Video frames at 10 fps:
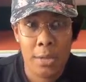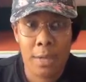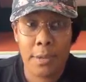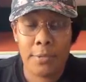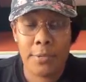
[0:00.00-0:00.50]

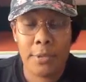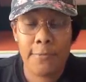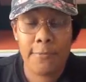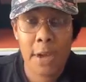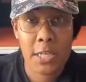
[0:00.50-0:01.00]
Now,
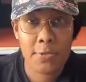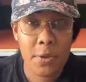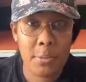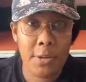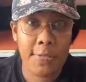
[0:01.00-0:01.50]
fonts
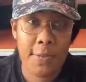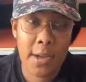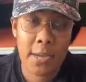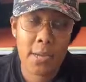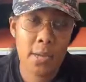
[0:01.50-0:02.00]
from the
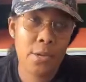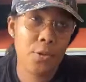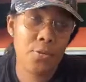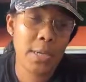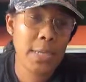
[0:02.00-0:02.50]
font,
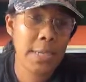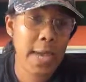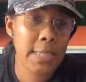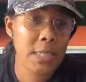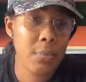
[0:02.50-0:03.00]
you're really
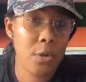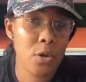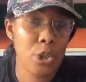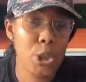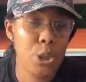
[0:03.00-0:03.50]
not
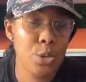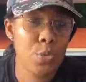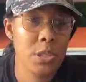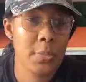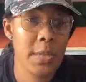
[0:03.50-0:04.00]
supposed to
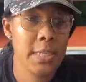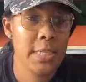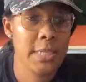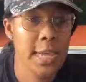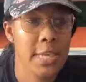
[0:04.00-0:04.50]
use them in
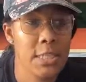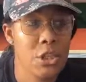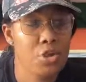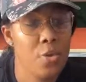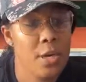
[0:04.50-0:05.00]
designs
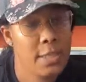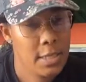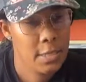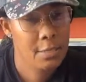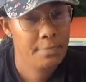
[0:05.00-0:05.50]
that you are
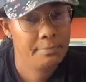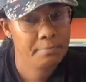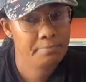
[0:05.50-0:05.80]
selling